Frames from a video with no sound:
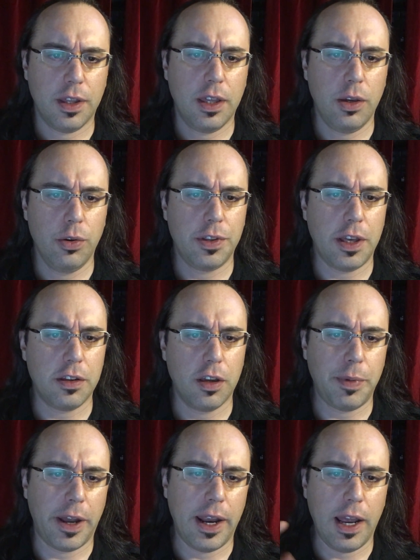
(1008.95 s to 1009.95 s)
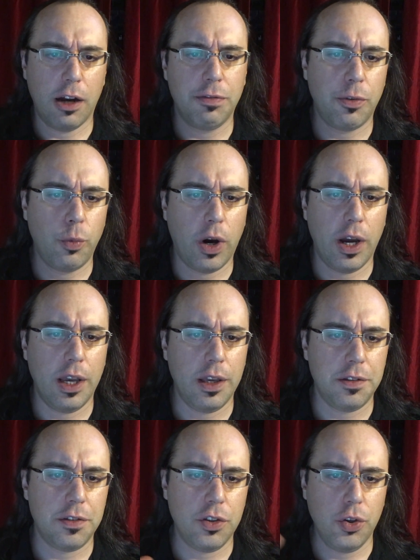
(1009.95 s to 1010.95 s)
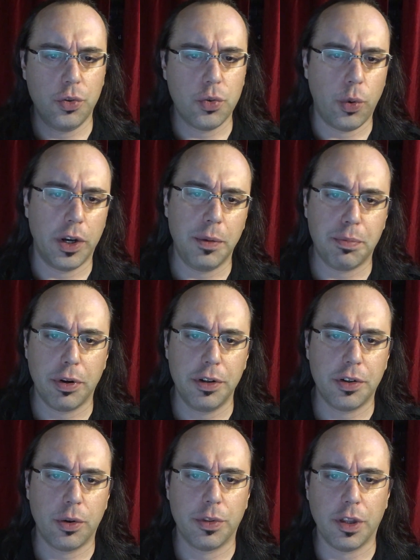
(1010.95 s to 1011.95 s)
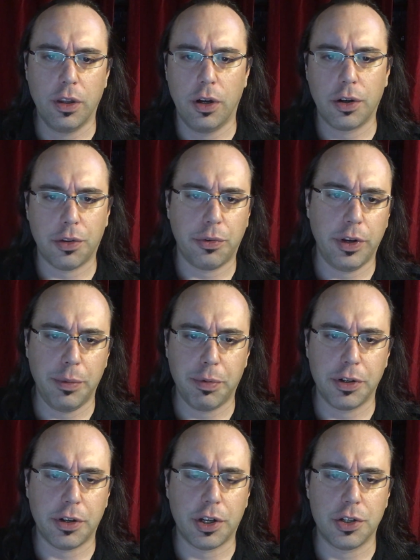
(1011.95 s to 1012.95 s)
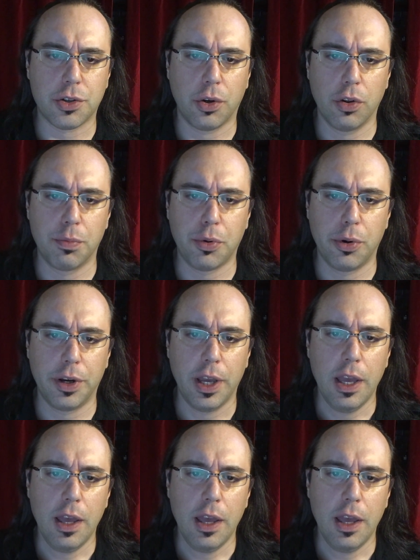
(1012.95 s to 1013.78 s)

He was asking about an AlphaWise U20 printer with a longer 3D printer controller board